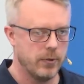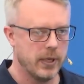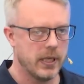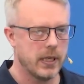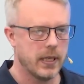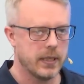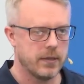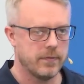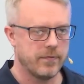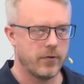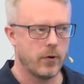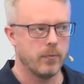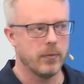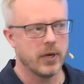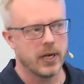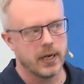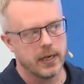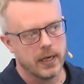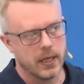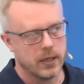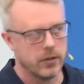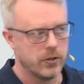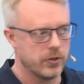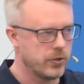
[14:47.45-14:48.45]
we get from
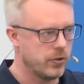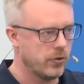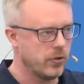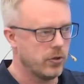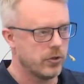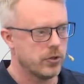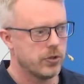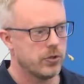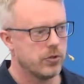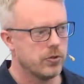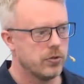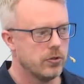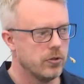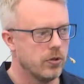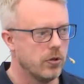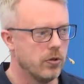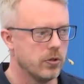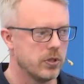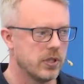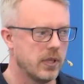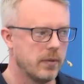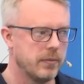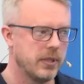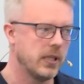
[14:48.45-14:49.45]
another source,
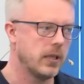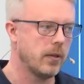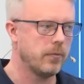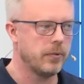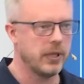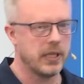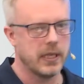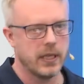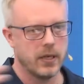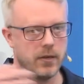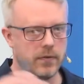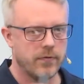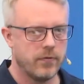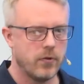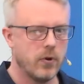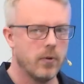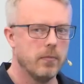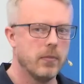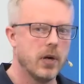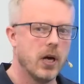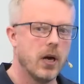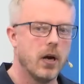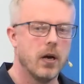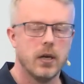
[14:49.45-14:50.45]
or something that we get
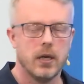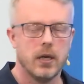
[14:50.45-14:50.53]
from